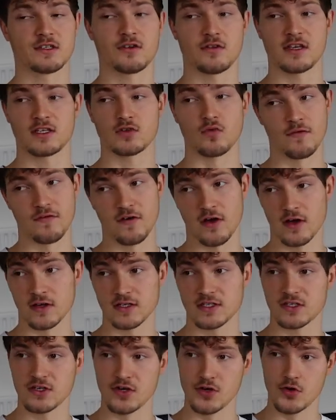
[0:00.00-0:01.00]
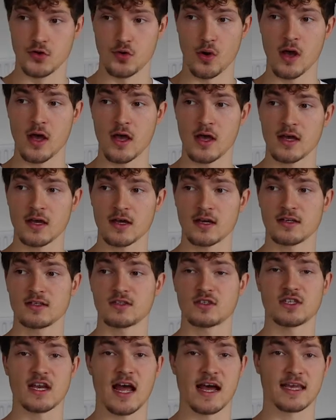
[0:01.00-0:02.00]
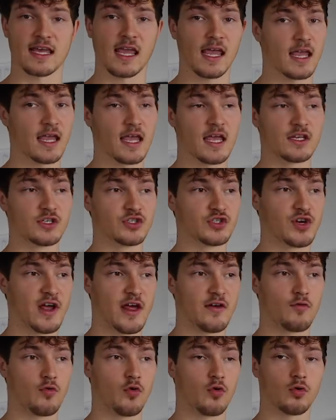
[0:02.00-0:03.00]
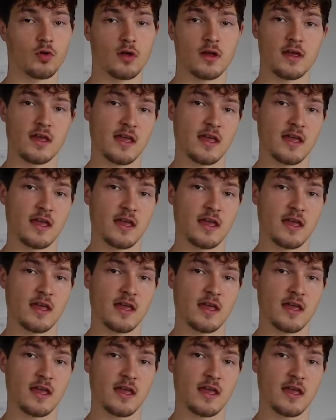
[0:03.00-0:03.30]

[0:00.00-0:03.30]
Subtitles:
So this refers to snacking in general.